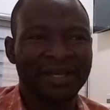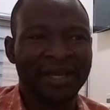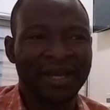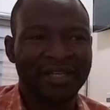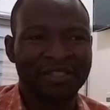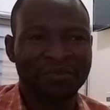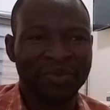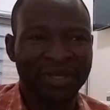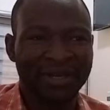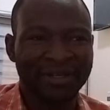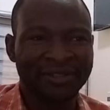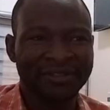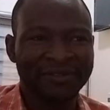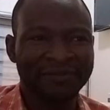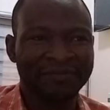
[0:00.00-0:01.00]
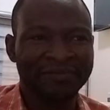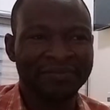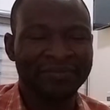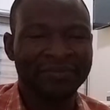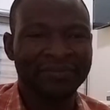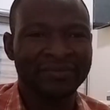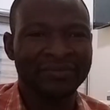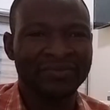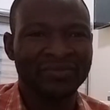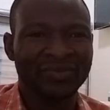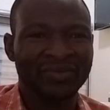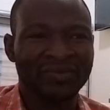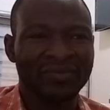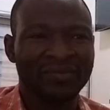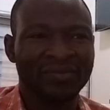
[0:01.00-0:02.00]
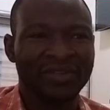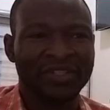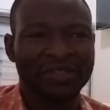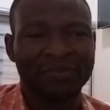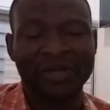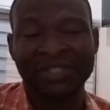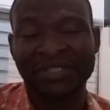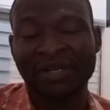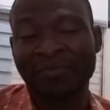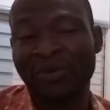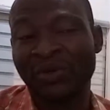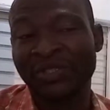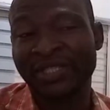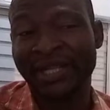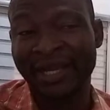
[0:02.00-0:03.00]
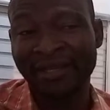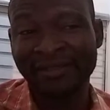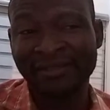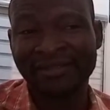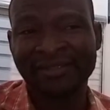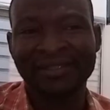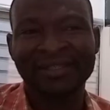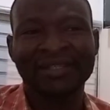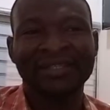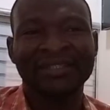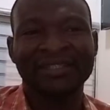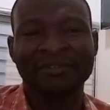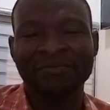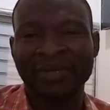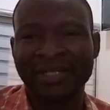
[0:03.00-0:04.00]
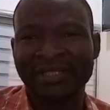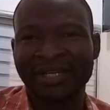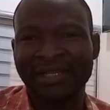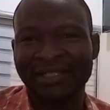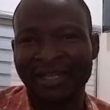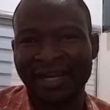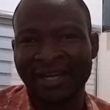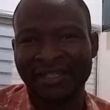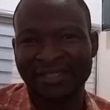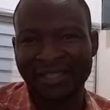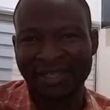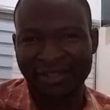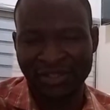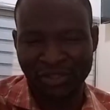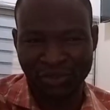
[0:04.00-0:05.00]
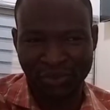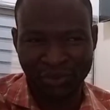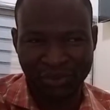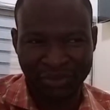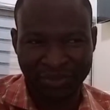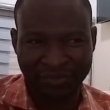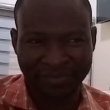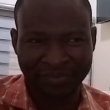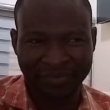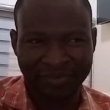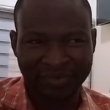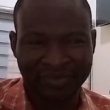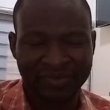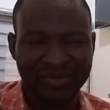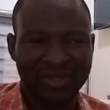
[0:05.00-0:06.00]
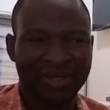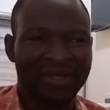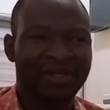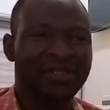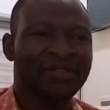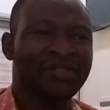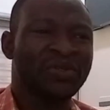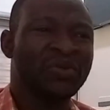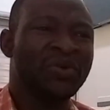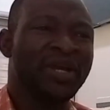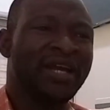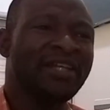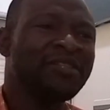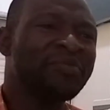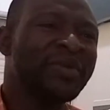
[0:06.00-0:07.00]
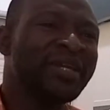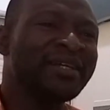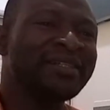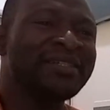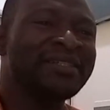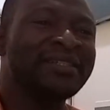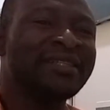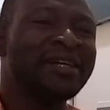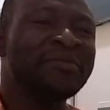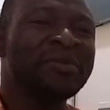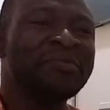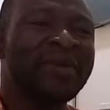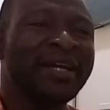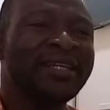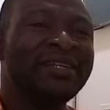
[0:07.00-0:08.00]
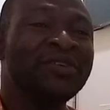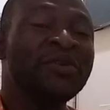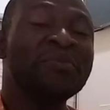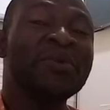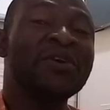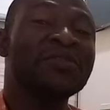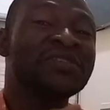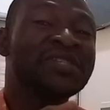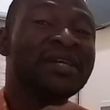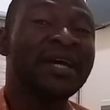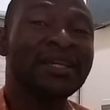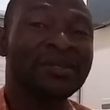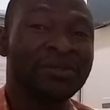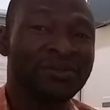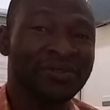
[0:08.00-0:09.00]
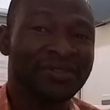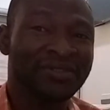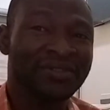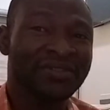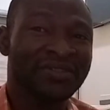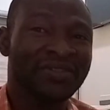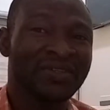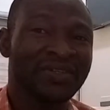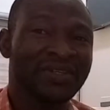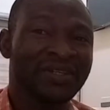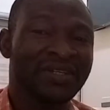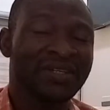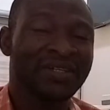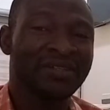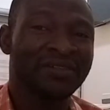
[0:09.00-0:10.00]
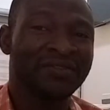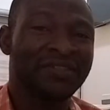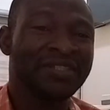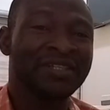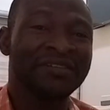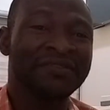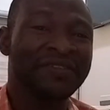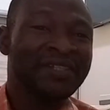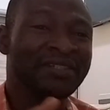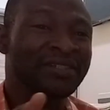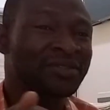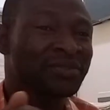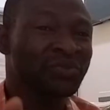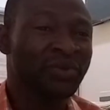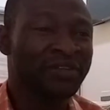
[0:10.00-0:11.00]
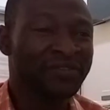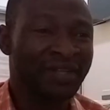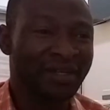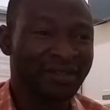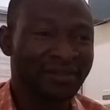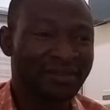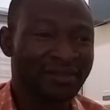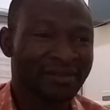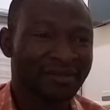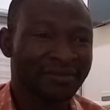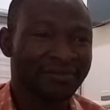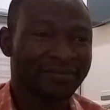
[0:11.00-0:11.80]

SPL, the spatial pause length, the better the axial resolution. So SPL is determined by the number of cycles vis-a-vis wavelength.